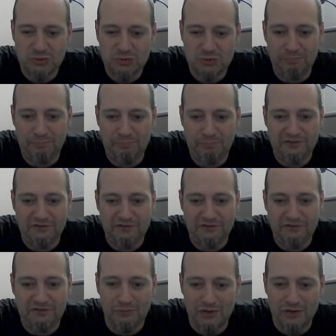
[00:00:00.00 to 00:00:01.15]
it peaked for
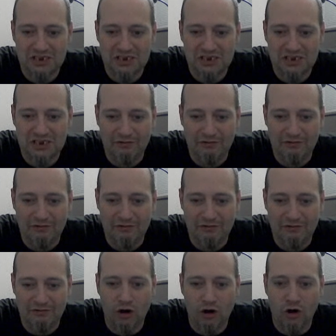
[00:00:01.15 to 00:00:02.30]
some reason, man. Everyone's like,
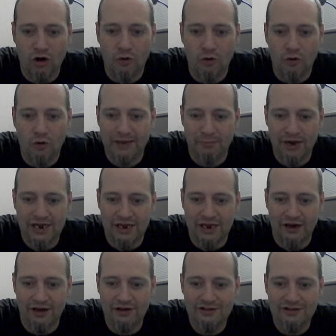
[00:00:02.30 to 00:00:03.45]
oh, big money,
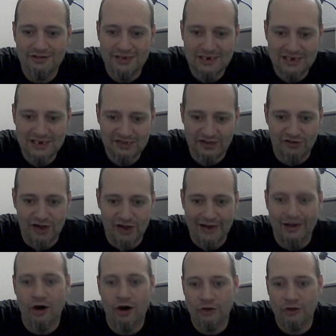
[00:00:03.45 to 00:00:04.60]
huh? And they're like,
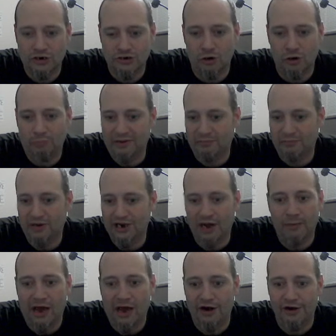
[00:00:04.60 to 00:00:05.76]
oh, there's no big money. I'm
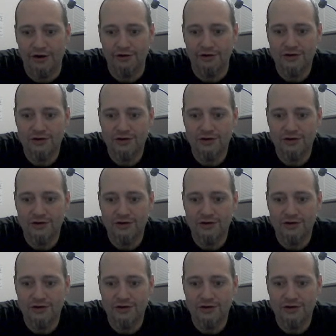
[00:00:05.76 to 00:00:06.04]
out of here.